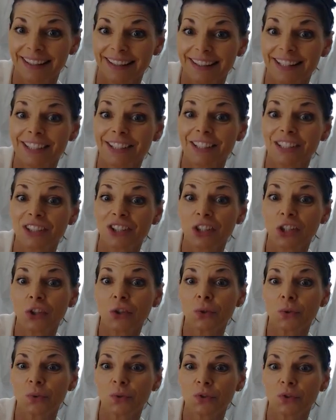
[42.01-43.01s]
This is
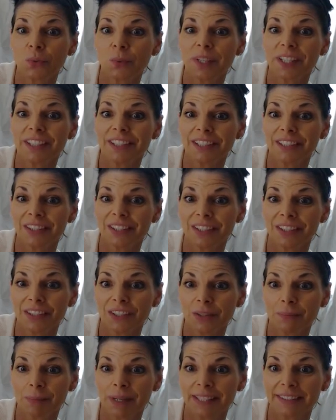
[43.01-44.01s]
huge. Wait till you hear
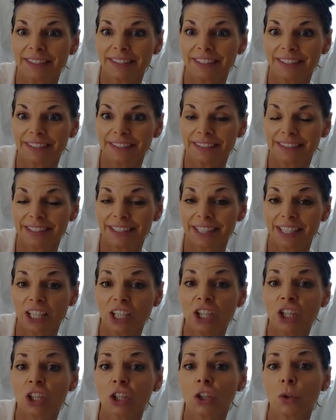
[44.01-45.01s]
your messages.
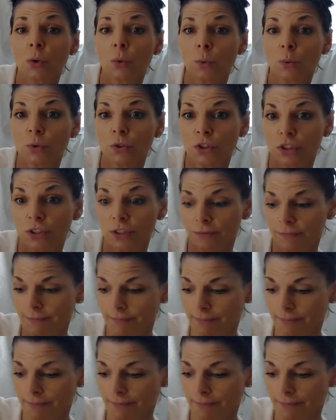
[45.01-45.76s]
Huge.